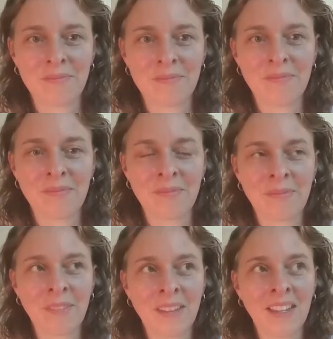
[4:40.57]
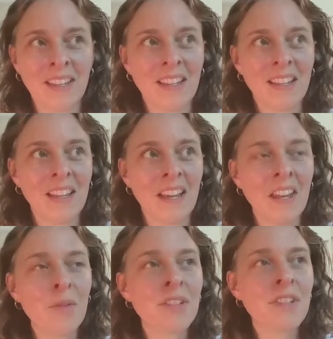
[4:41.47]
And
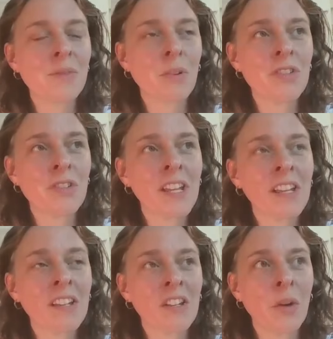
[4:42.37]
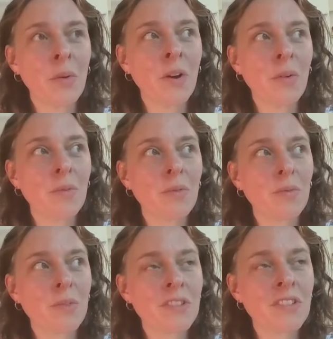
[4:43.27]
I was just wondering,
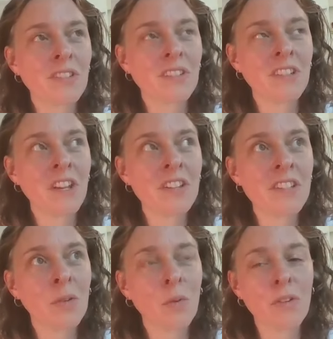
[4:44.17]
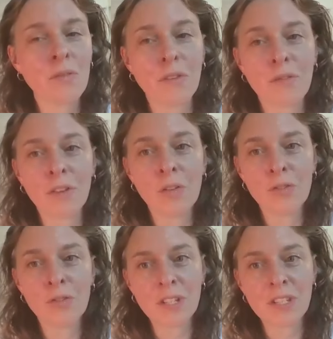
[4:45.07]
was nursing one of the few
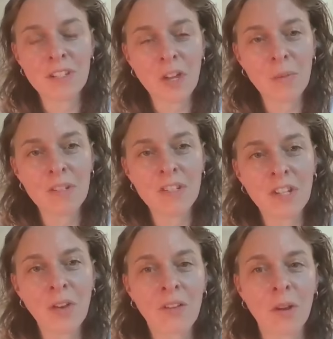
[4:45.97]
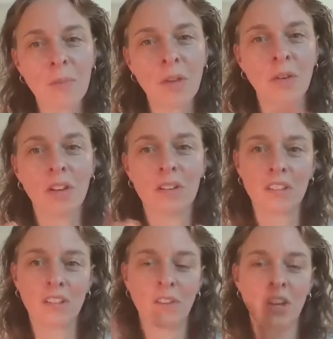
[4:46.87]
choices open to you? How come
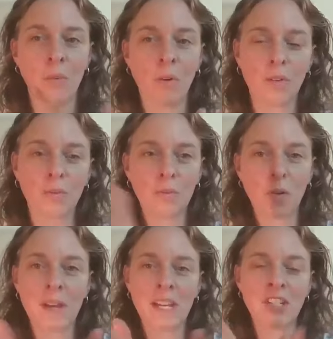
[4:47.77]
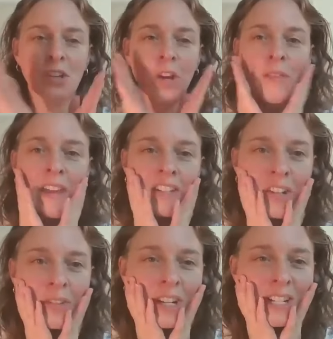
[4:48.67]
what made you go in that
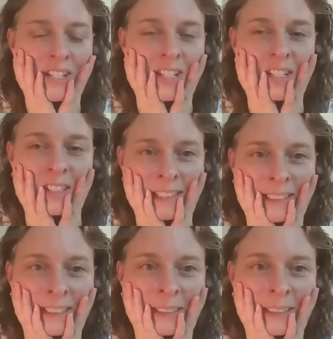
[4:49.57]
direction?